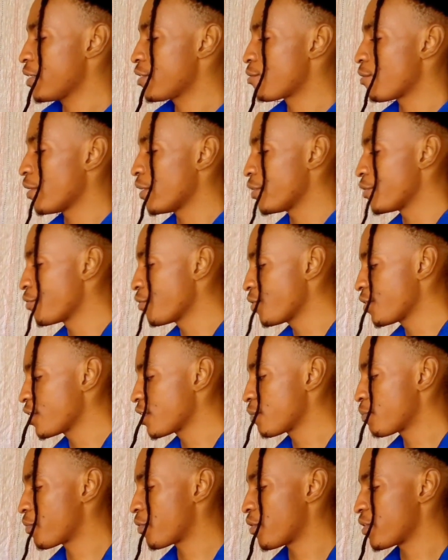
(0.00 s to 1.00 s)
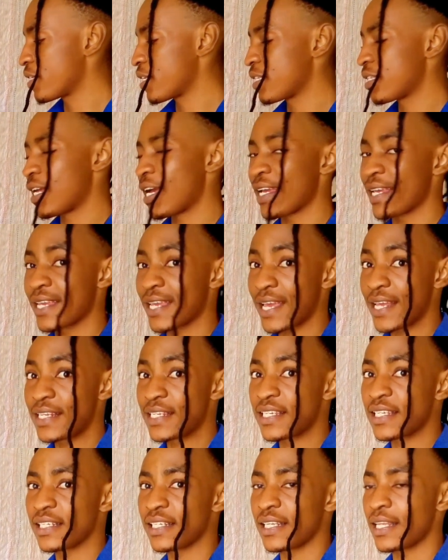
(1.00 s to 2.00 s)
So I'll do this process again
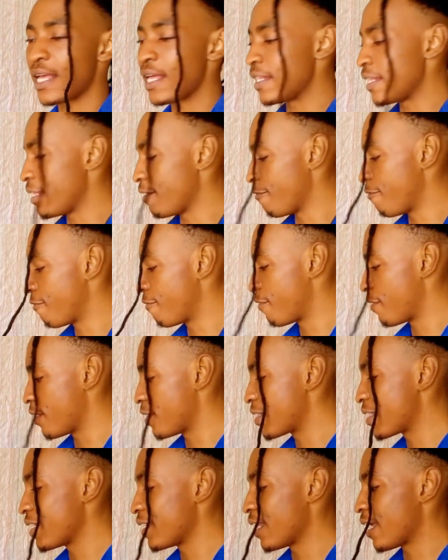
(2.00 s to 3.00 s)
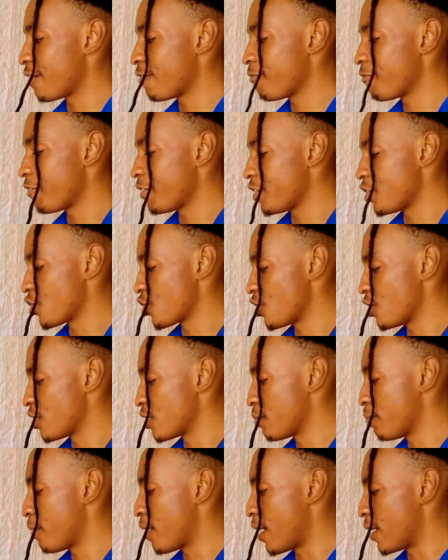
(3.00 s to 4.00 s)
till I finish
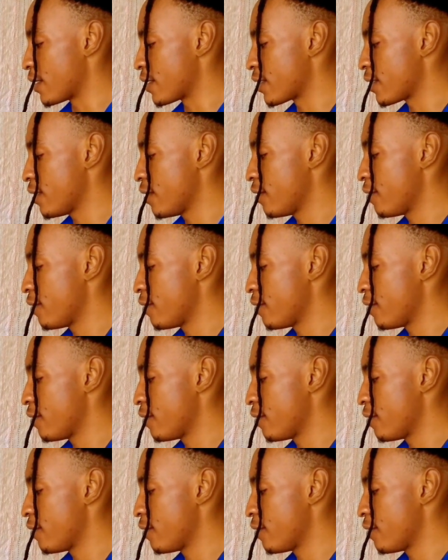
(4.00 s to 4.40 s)
this part.